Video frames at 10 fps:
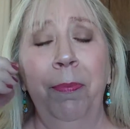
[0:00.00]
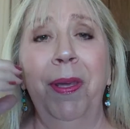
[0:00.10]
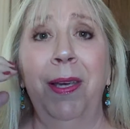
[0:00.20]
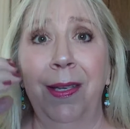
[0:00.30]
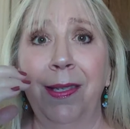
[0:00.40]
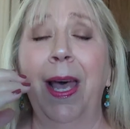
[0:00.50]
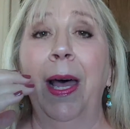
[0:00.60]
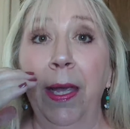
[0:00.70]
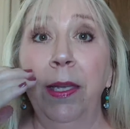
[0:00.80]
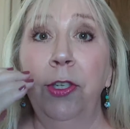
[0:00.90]
because
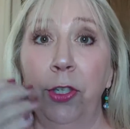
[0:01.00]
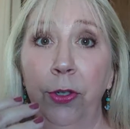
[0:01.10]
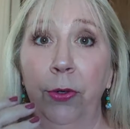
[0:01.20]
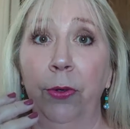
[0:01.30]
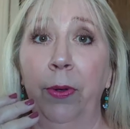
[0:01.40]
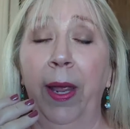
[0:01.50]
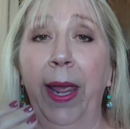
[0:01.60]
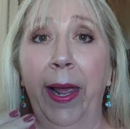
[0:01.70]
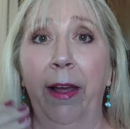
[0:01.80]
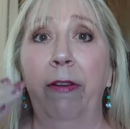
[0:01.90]
I do
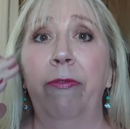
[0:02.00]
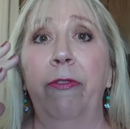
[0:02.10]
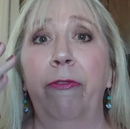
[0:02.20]
have